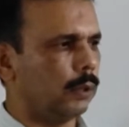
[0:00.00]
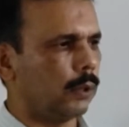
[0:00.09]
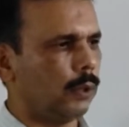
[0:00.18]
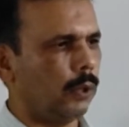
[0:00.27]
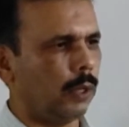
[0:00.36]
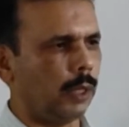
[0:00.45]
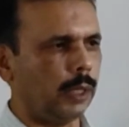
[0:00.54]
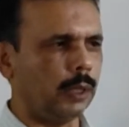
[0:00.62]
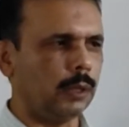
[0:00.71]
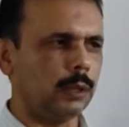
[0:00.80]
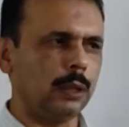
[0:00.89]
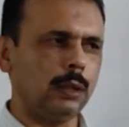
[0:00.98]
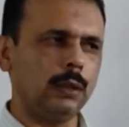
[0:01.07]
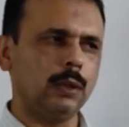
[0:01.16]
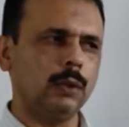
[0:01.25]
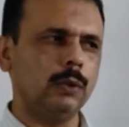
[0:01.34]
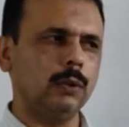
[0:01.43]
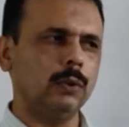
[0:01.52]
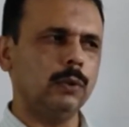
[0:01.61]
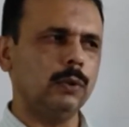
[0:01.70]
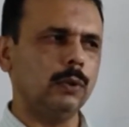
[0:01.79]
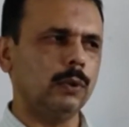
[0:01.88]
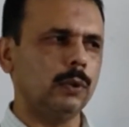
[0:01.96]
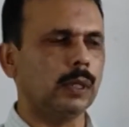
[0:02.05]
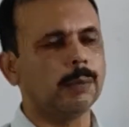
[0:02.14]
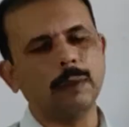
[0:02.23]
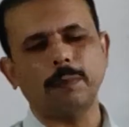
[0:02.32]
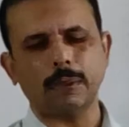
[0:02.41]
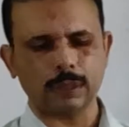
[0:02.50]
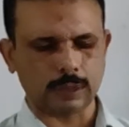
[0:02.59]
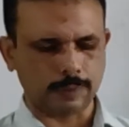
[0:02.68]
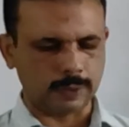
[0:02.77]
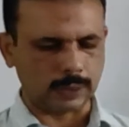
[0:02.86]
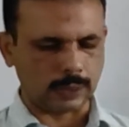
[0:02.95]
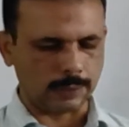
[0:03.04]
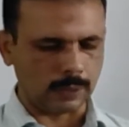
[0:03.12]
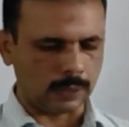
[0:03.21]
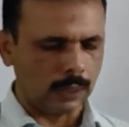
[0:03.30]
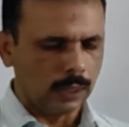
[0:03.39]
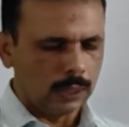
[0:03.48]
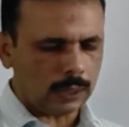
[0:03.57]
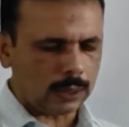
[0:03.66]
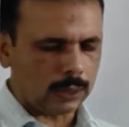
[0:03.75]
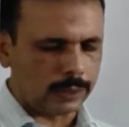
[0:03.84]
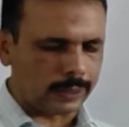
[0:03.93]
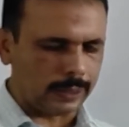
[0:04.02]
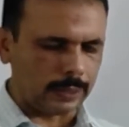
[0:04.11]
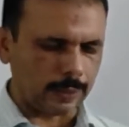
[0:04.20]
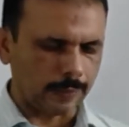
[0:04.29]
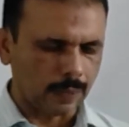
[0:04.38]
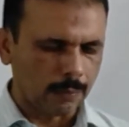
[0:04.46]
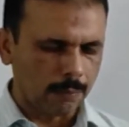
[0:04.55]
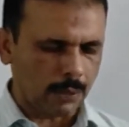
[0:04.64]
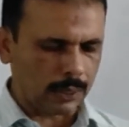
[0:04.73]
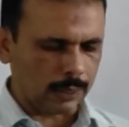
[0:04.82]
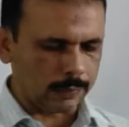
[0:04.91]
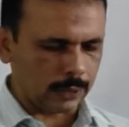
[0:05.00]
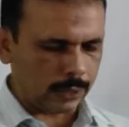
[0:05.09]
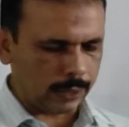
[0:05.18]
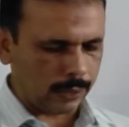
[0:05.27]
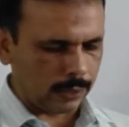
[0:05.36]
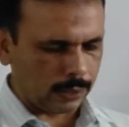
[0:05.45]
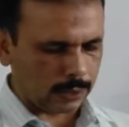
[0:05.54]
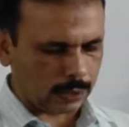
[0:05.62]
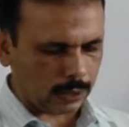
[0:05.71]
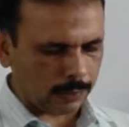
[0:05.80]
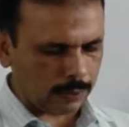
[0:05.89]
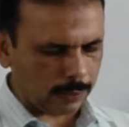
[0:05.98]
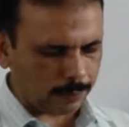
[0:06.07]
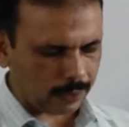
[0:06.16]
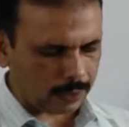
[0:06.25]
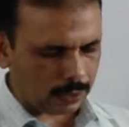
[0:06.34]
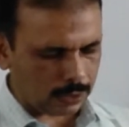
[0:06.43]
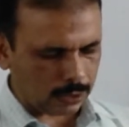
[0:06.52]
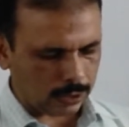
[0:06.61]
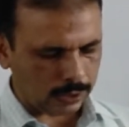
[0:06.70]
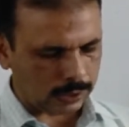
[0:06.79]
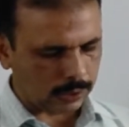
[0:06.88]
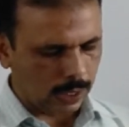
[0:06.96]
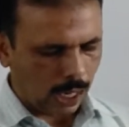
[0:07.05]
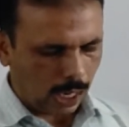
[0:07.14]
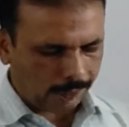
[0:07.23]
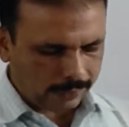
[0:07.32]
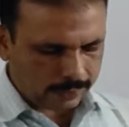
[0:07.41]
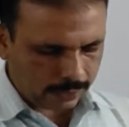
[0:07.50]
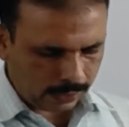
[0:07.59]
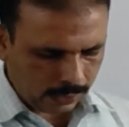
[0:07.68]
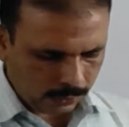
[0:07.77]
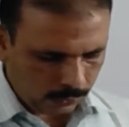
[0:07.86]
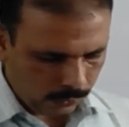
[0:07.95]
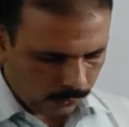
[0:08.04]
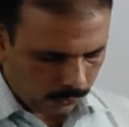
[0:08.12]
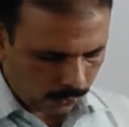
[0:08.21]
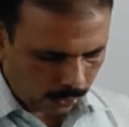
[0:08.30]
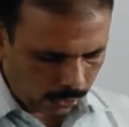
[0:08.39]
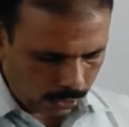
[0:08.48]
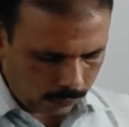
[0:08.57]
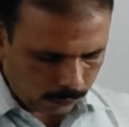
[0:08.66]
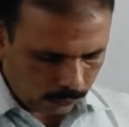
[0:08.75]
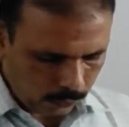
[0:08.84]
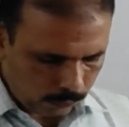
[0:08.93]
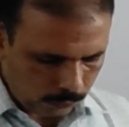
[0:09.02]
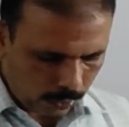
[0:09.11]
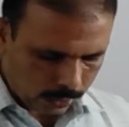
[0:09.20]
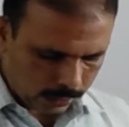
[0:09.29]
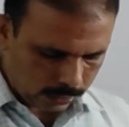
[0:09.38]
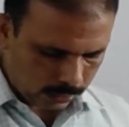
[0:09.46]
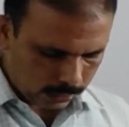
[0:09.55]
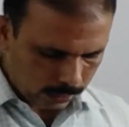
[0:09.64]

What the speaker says: So I think you remember subject and predicate. Let us read that. But Ramnarayan seemed pretty serious. I will train you if you want,